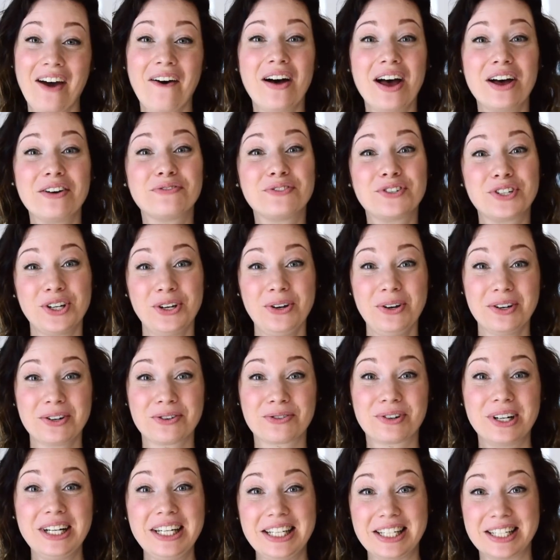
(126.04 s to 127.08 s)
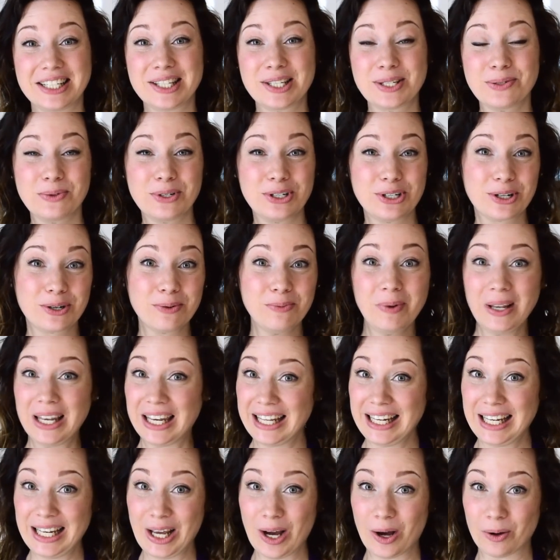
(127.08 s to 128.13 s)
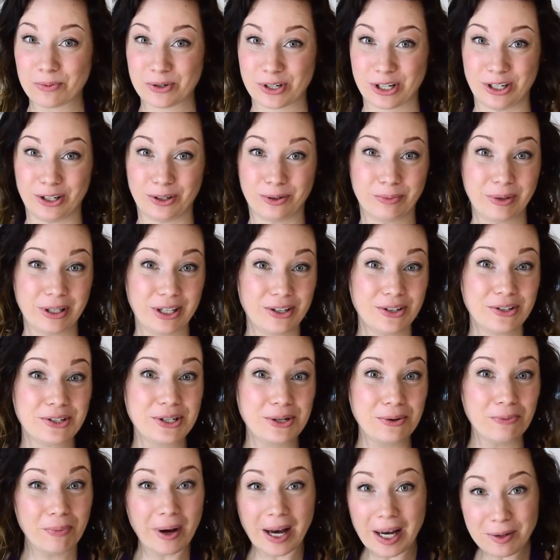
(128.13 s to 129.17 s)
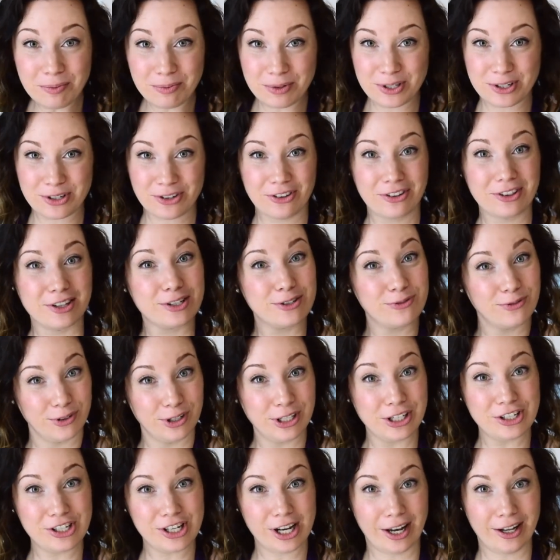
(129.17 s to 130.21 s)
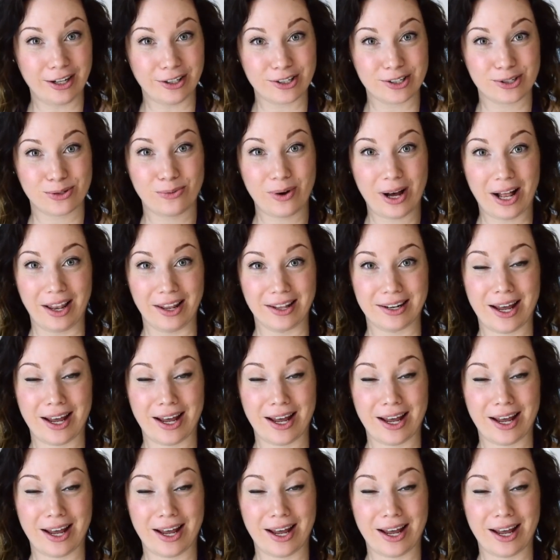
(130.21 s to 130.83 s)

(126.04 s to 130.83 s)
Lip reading: now I have two ingredients which are completely optional because you might be doing this for your child as well.